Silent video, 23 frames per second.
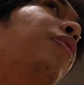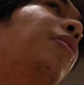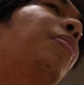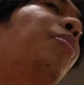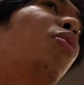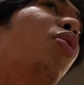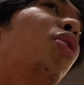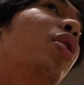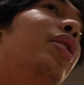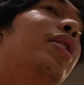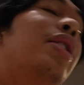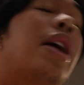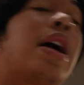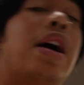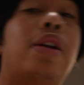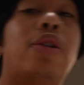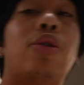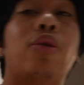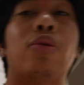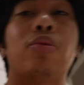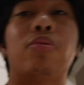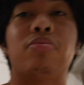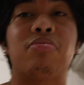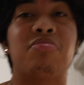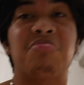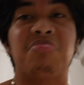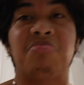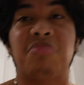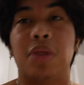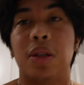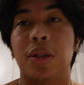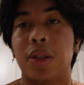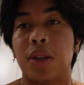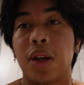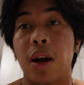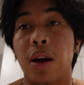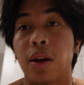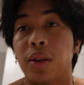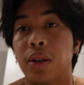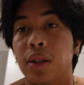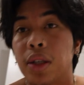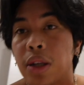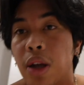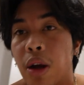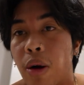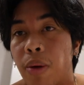From what? I don't
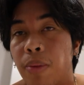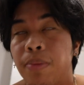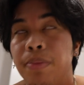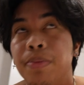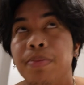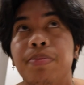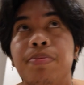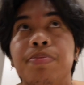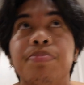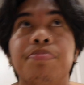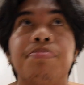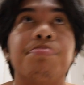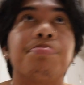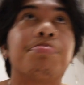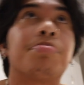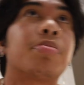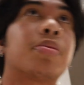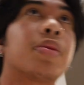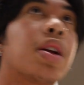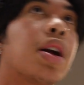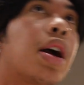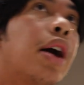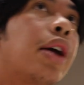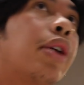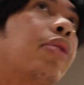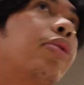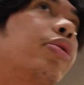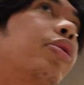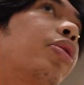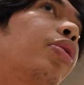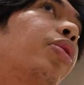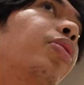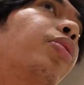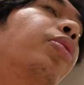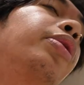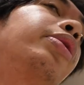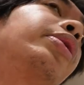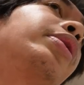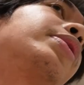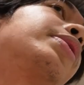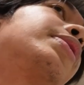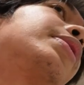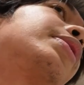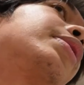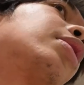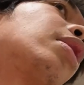entirely know. I don't know where
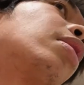this is